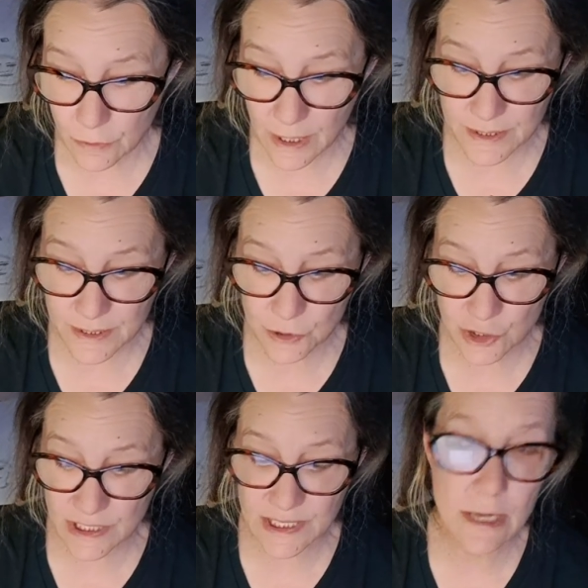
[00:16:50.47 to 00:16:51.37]
Okay, so
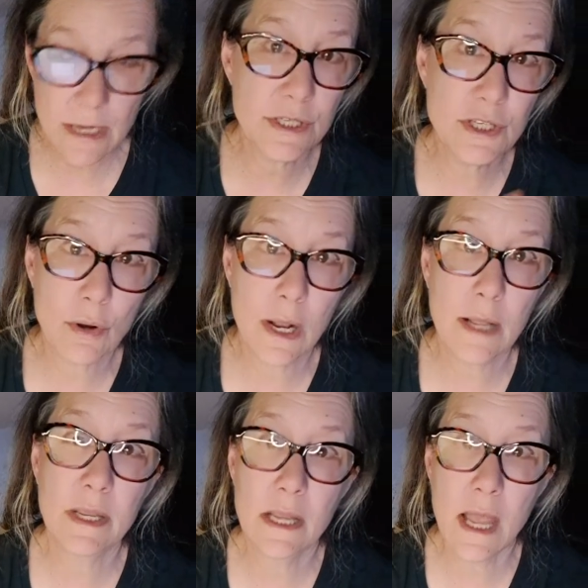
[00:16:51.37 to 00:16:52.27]
she's now
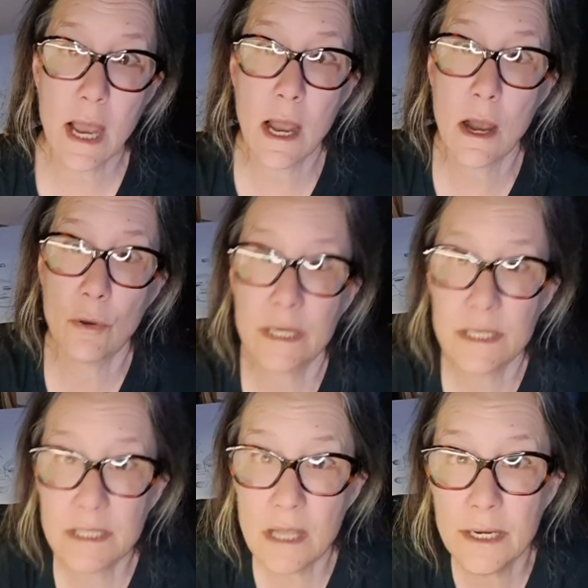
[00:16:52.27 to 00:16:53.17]
describing how it
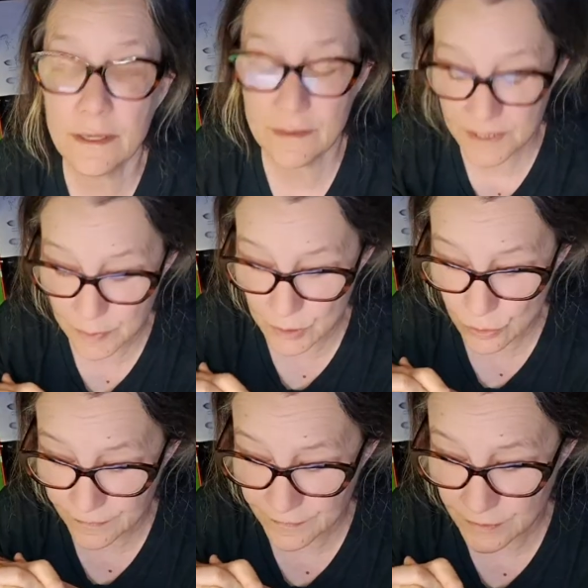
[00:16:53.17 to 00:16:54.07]
is kind of this
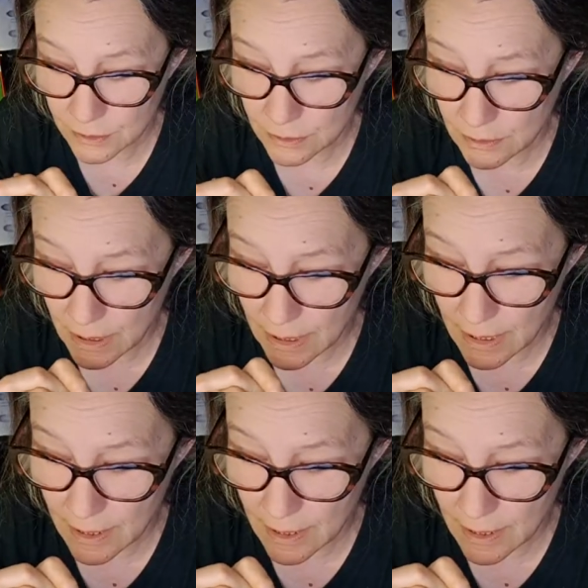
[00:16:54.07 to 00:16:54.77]
beautiful